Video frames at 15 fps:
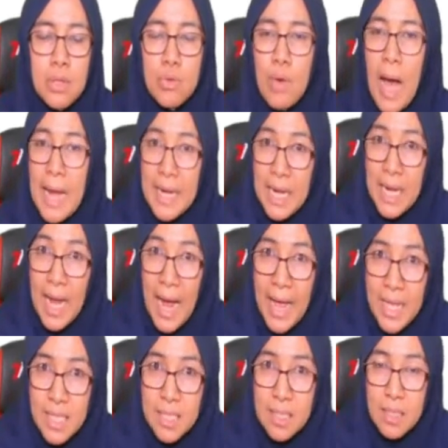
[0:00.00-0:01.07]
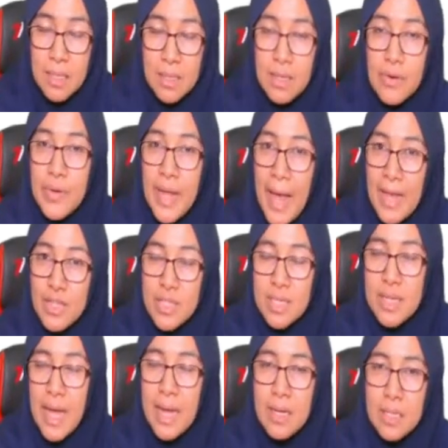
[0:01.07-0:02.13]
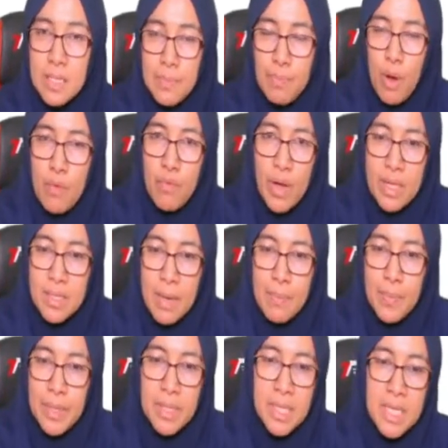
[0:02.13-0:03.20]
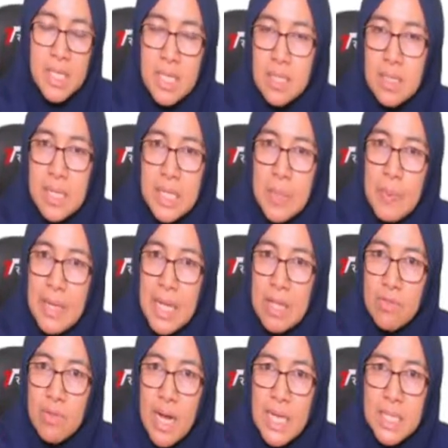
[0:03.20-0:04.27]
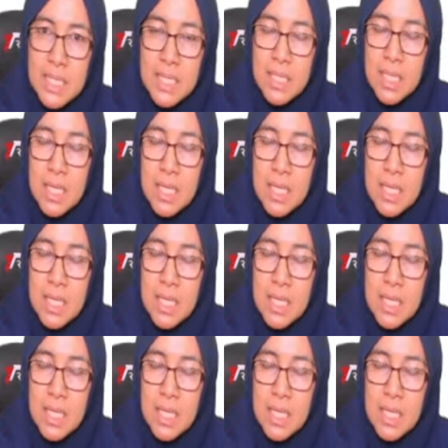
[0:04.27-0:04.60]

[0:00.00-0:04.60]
analyze the reaction at the support, for example, this is determinate thrust.